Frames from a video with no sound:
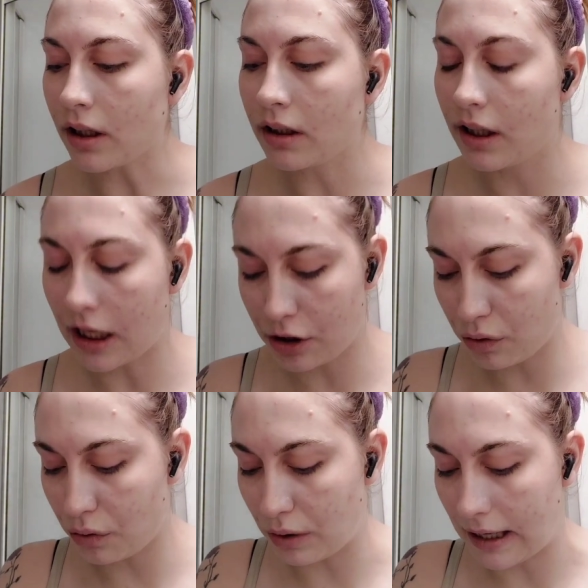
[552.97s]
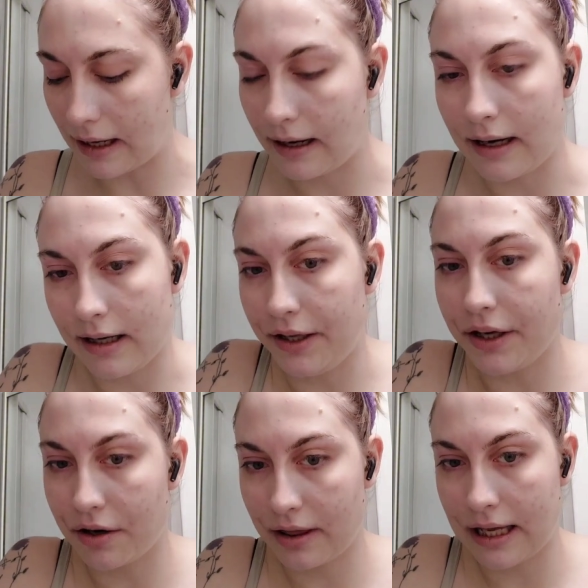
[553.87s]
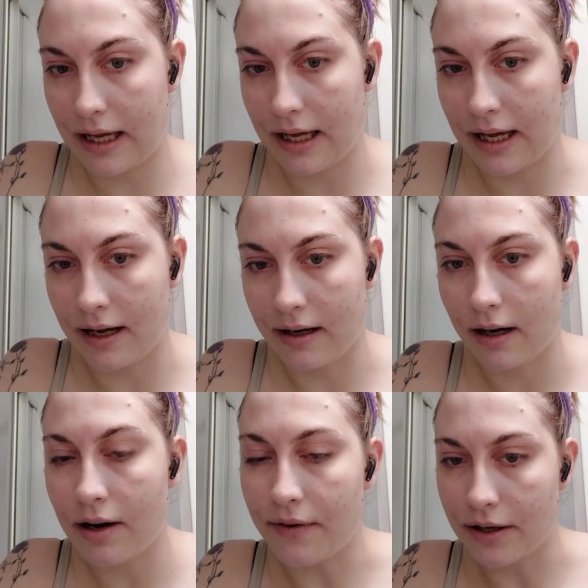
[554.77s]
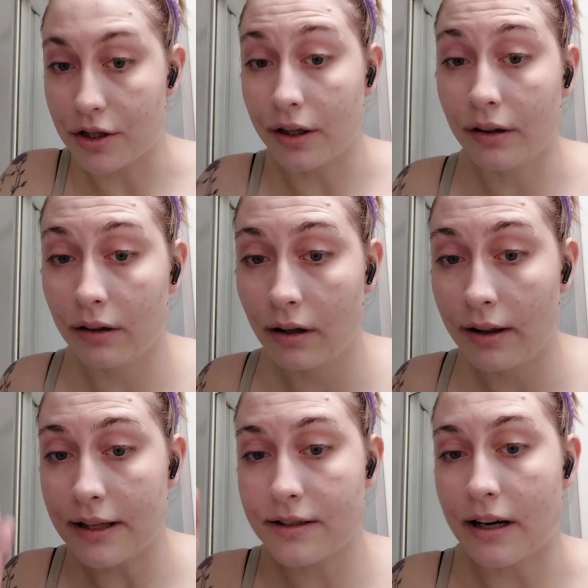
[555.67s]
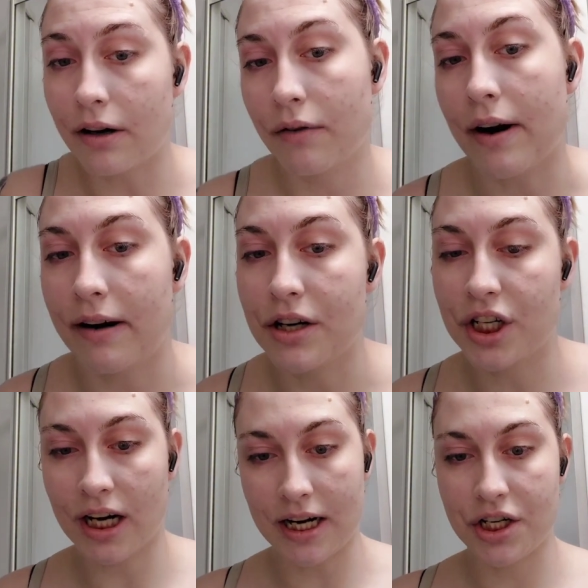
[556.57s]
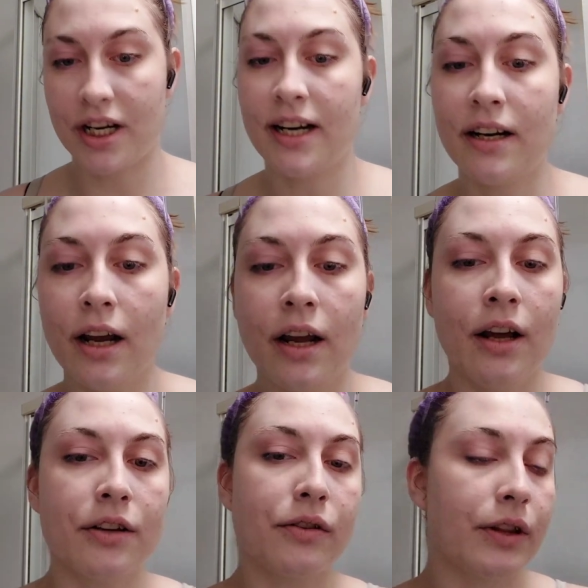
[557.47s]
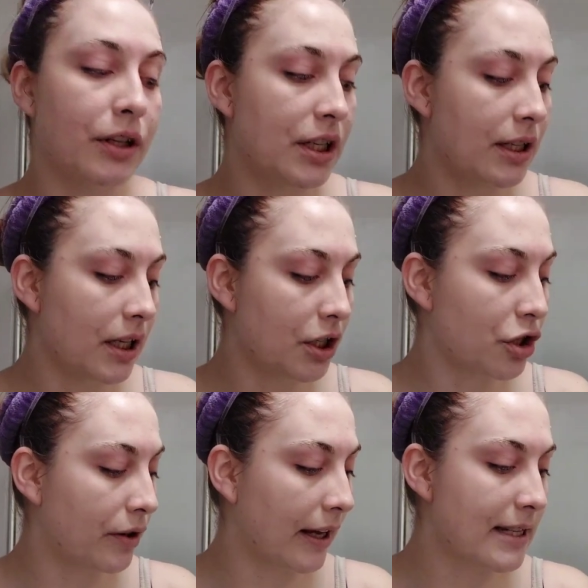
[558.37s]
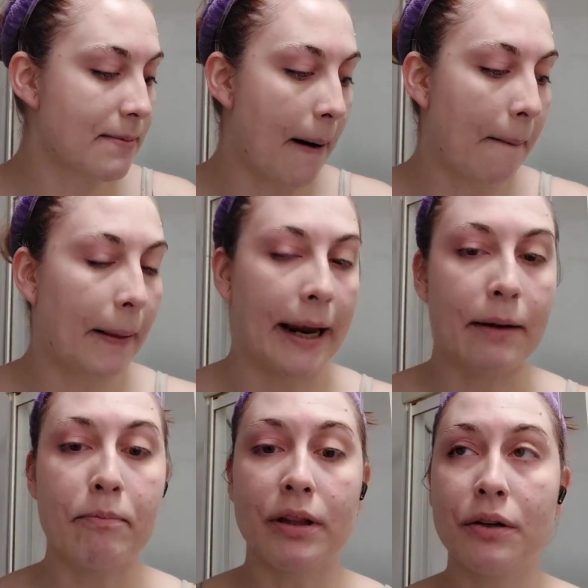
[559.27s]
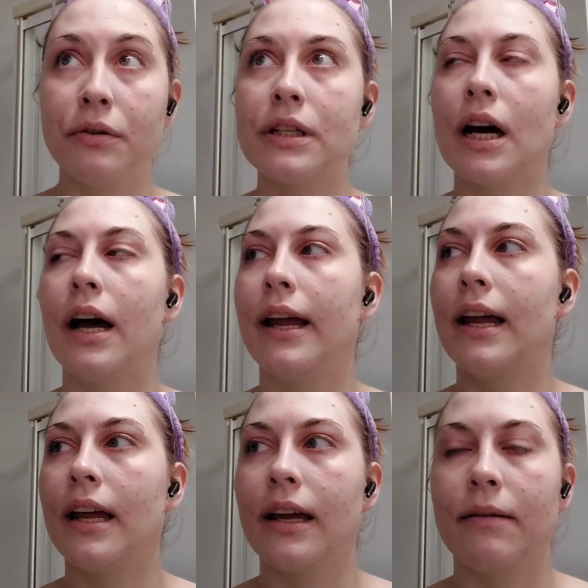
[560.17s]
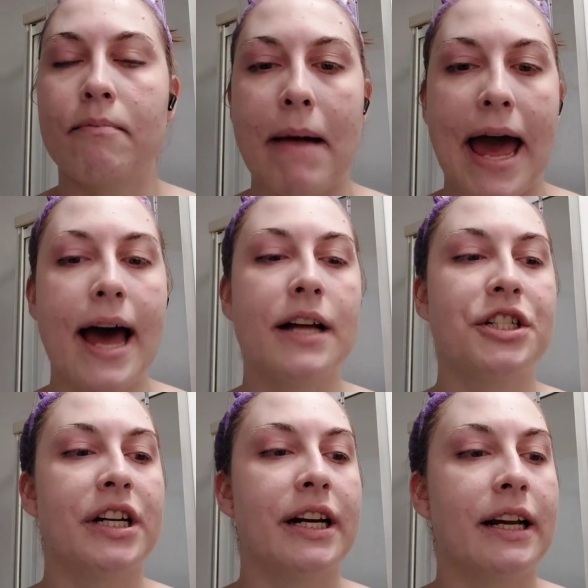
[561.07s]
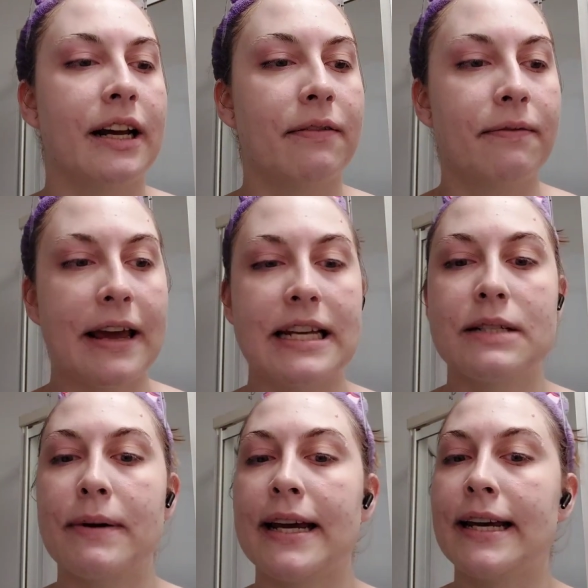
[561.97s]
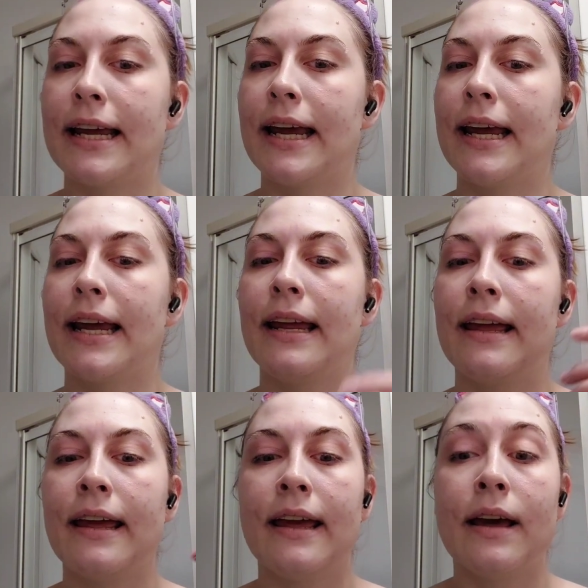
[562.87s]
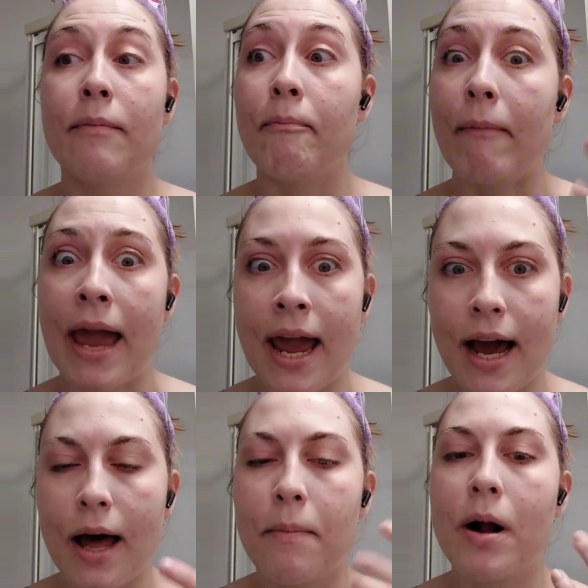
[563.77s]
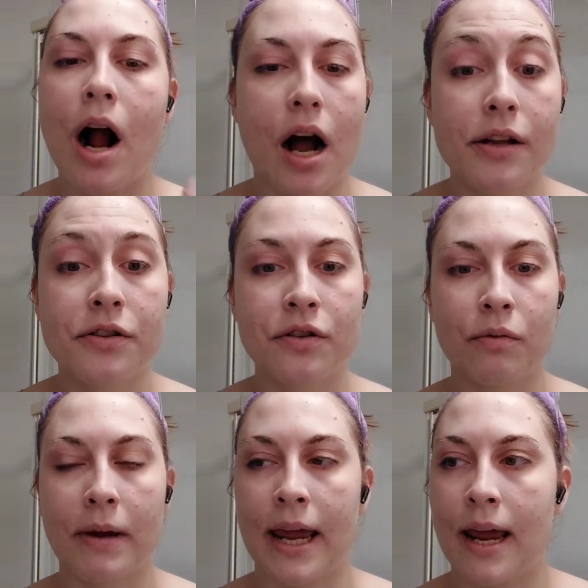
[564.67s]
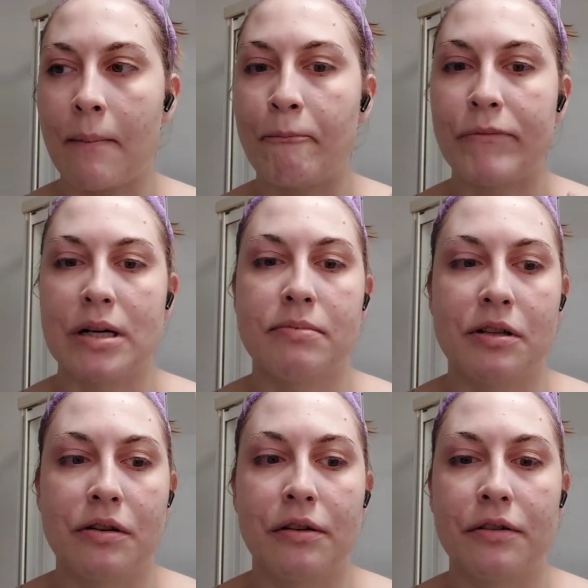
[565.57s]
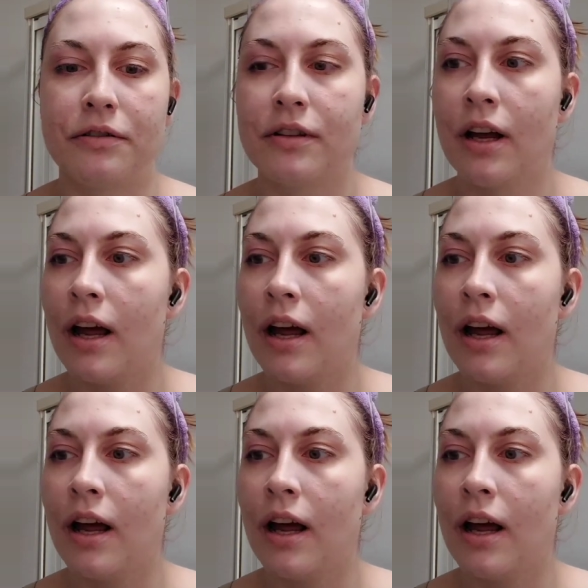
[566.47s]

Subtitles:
They do a yearly convention that's centered around education. So they teach you things about like balloon tying, magic, face painting, makeup, costuming, bubbles,